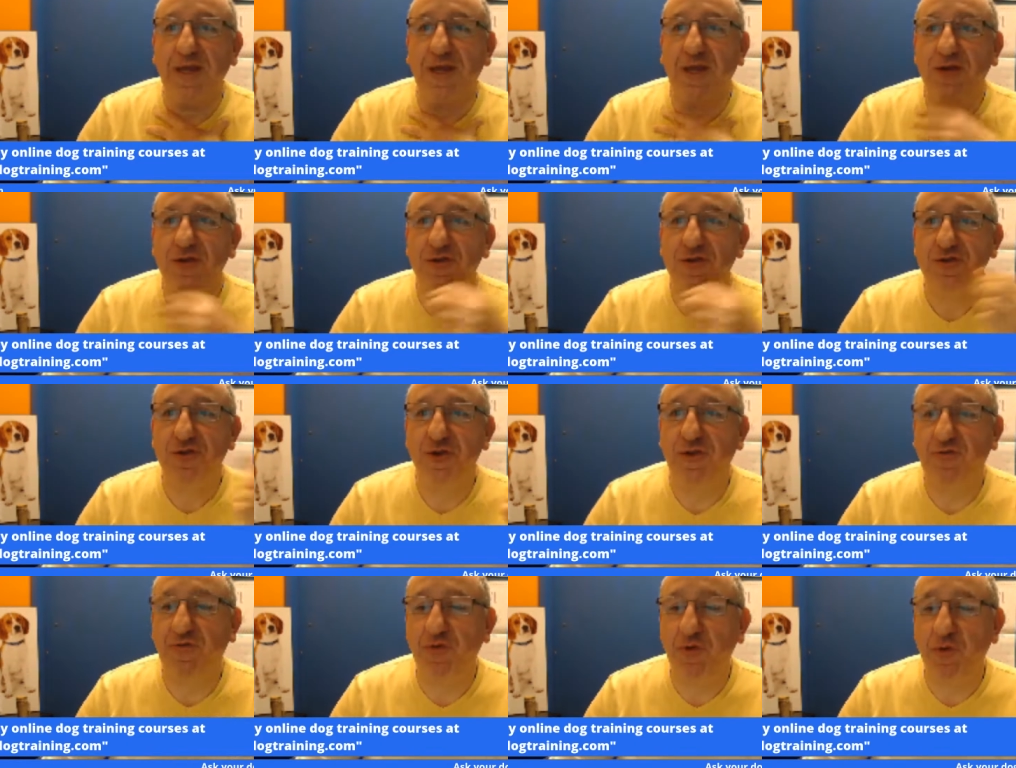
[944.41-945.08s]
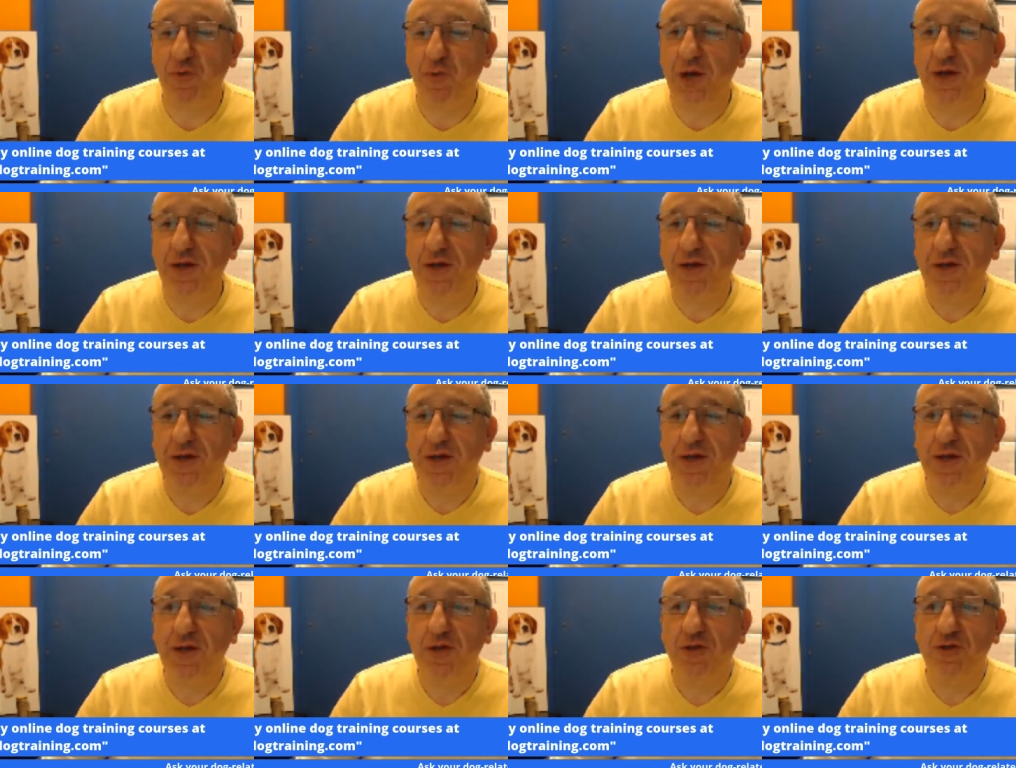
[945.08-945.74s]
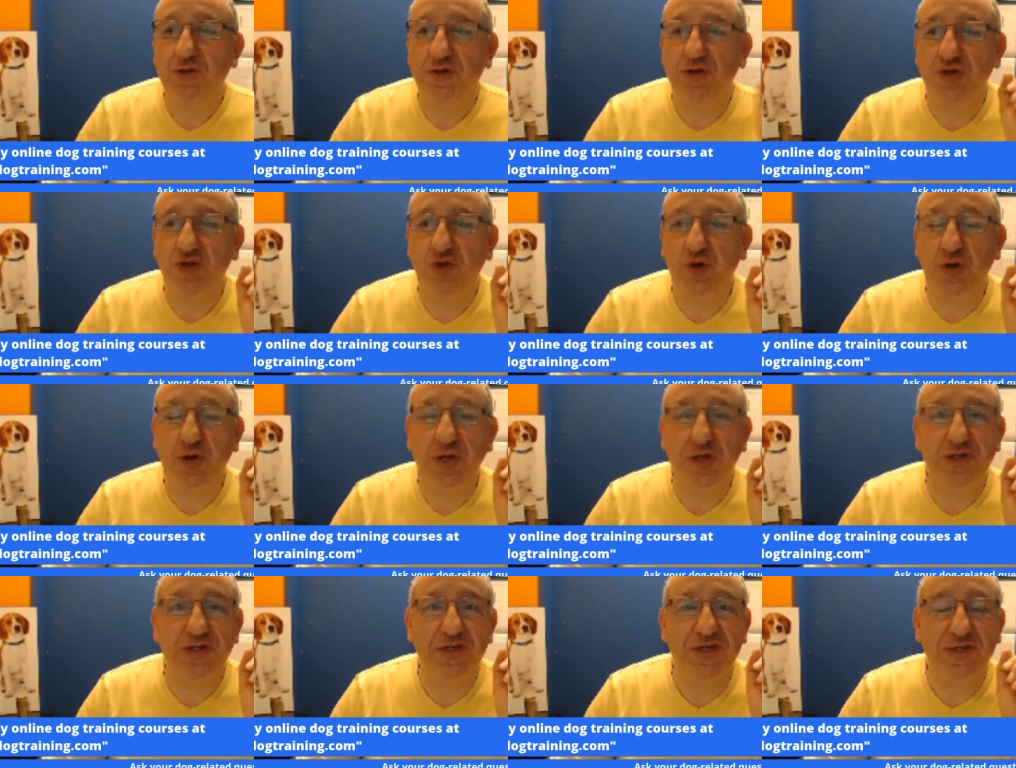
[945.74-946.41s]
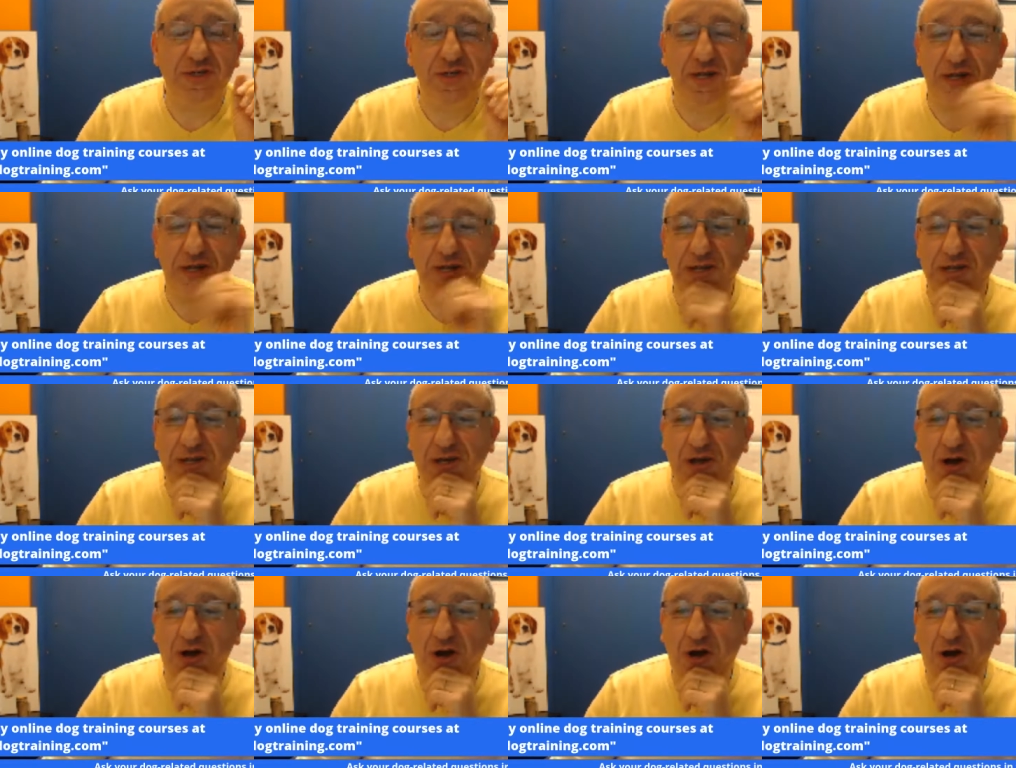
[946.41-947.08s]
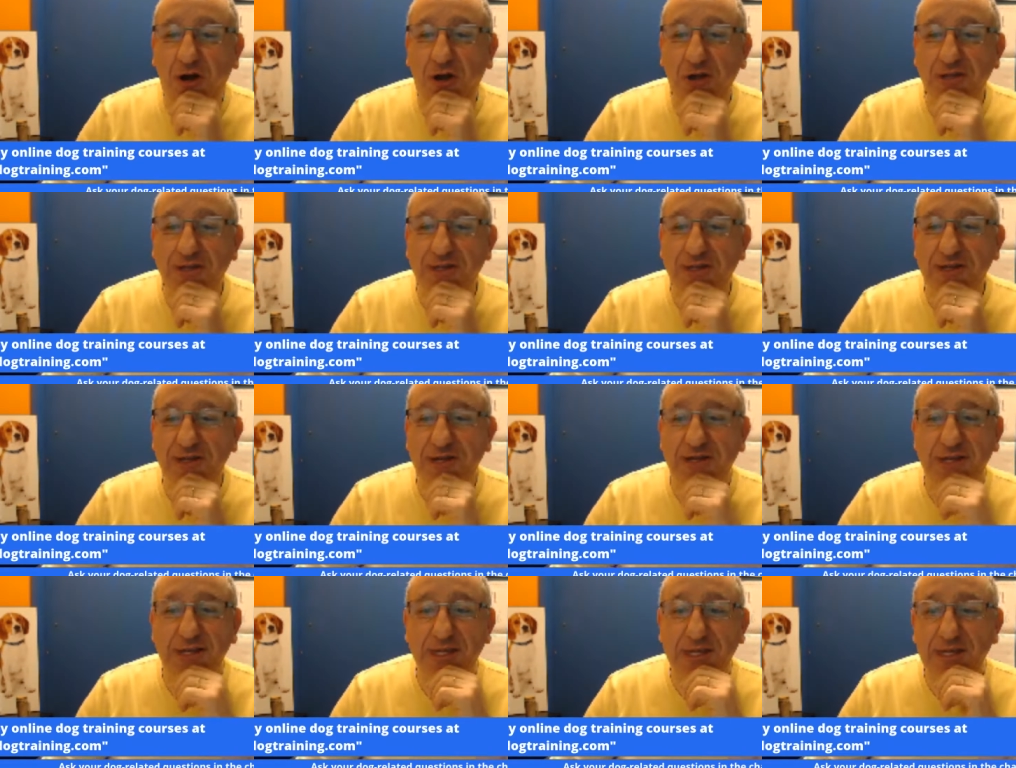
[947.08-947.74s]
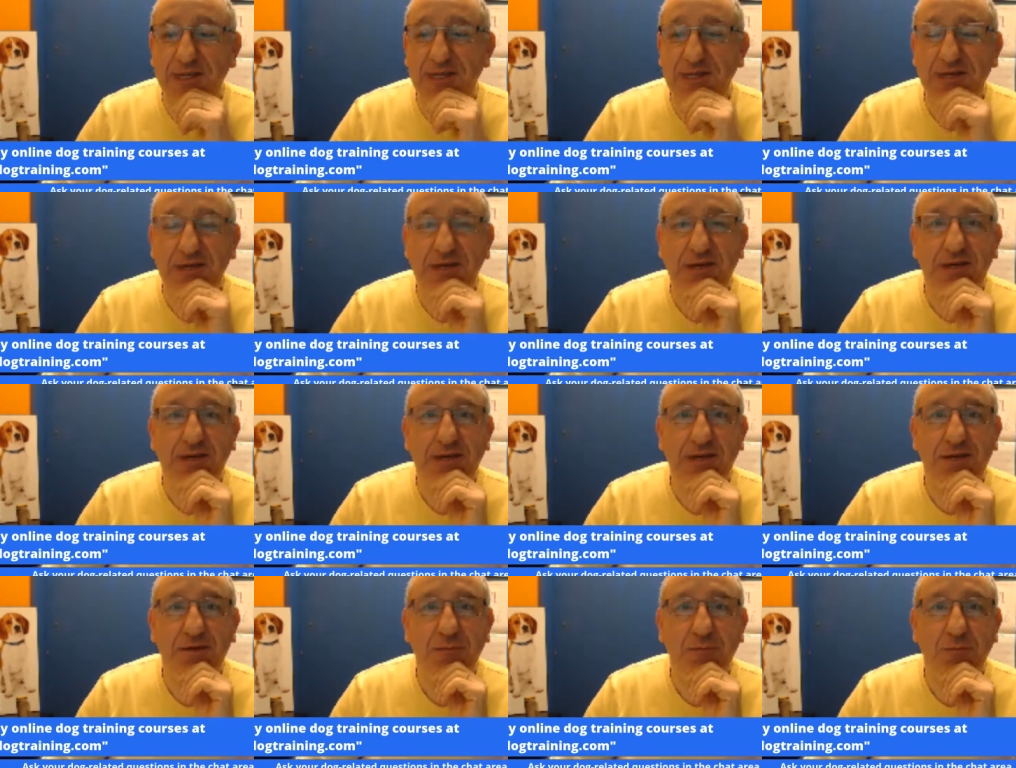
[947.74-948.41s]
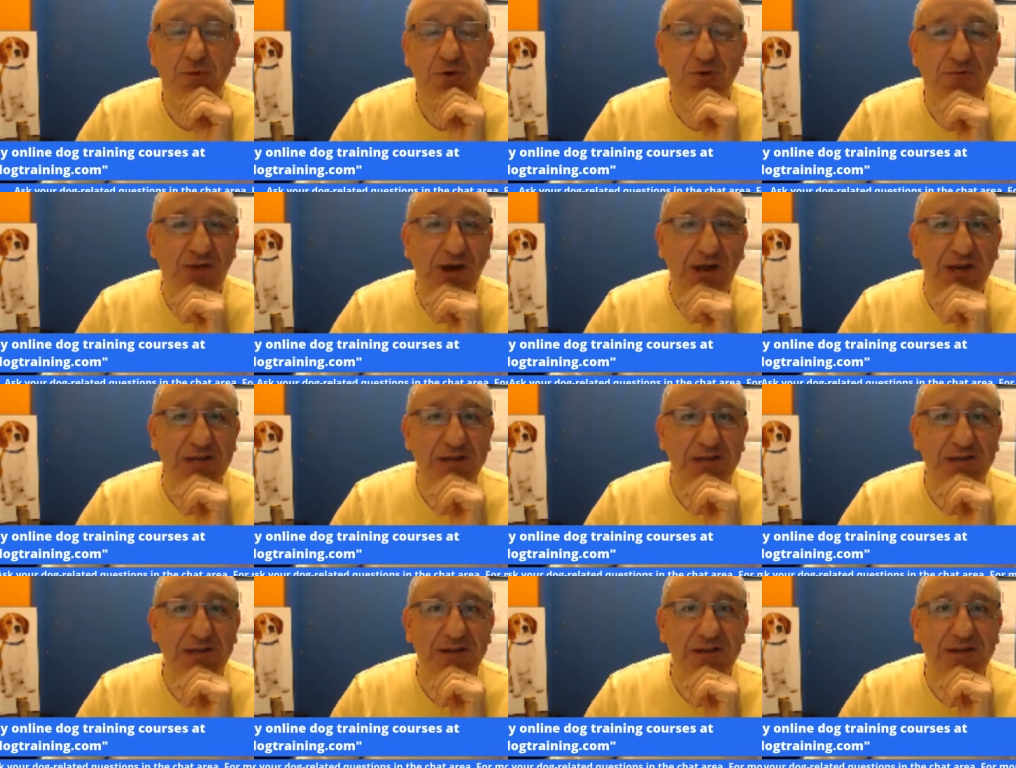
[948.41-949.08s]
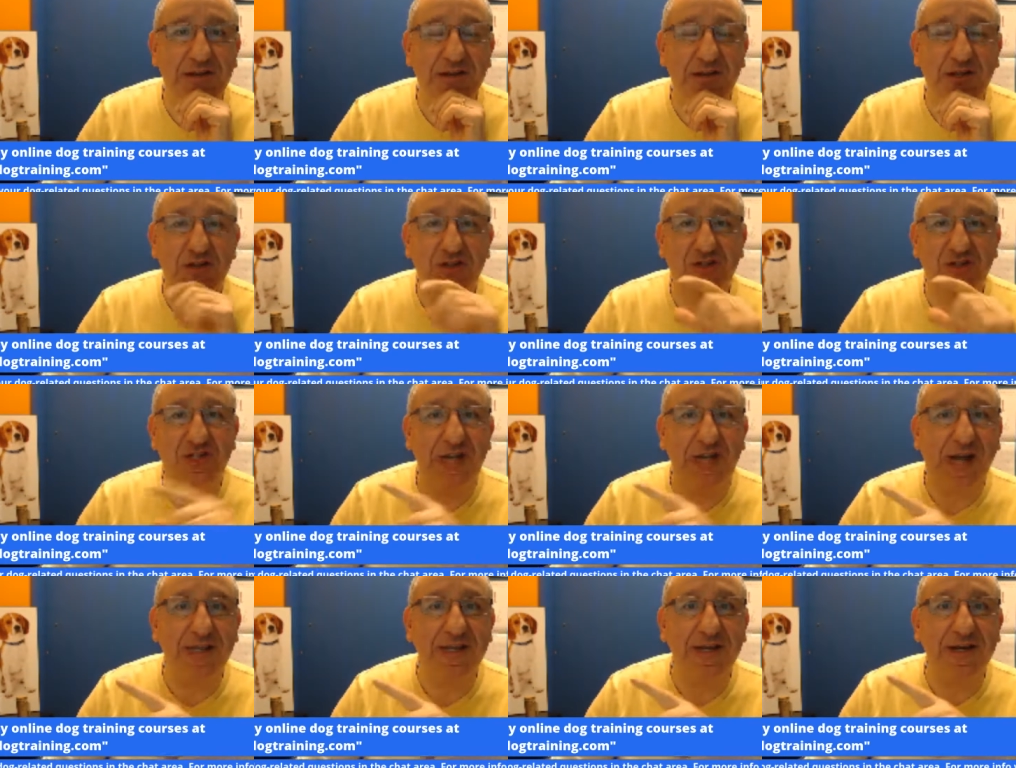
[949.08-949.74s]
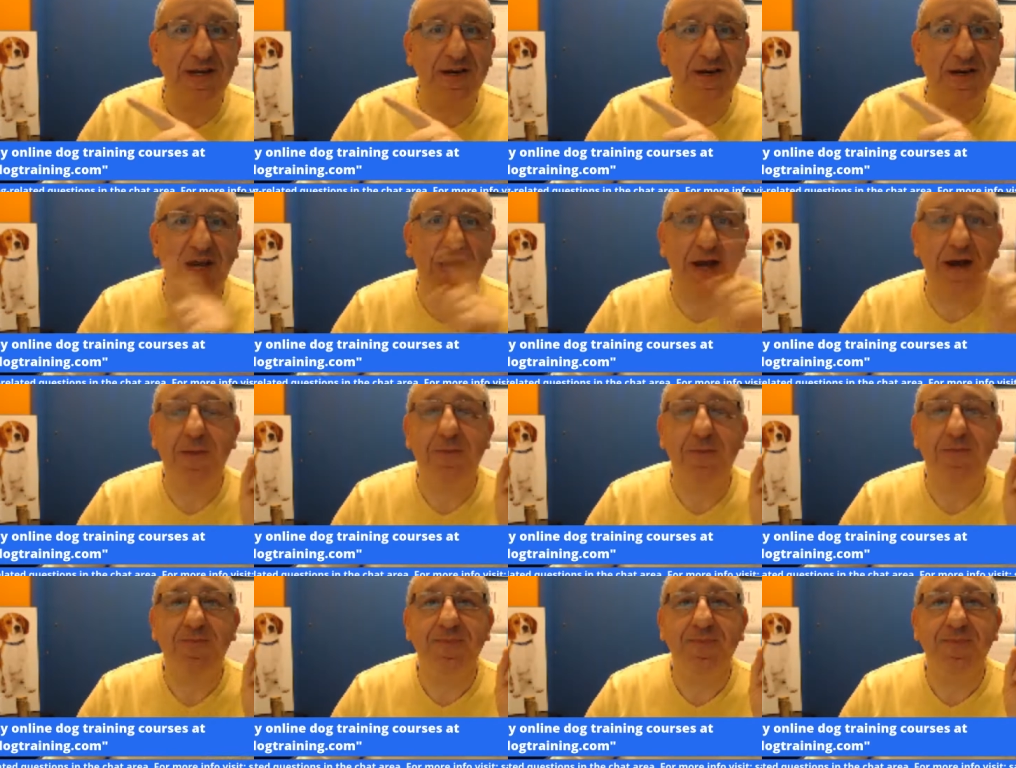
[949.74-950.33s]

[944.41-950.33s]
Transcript: So if you want to join, just click on the link provided in the chat area.